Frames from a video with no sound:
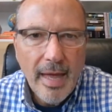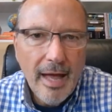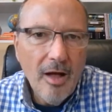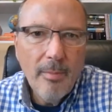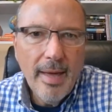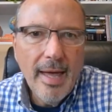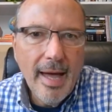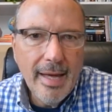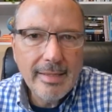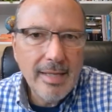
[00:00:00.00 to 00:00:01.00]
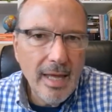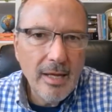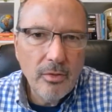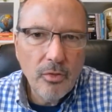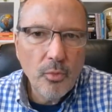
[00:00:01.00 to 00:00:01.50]
How may I
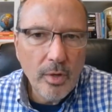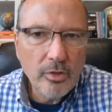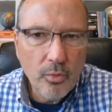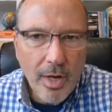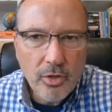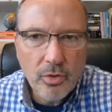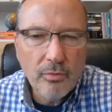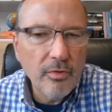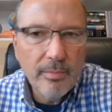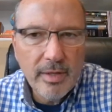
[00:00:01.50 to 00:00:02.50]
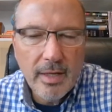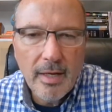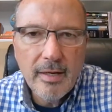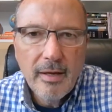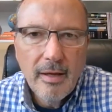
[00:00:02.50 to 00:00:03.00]
attain the resurrection from the dead?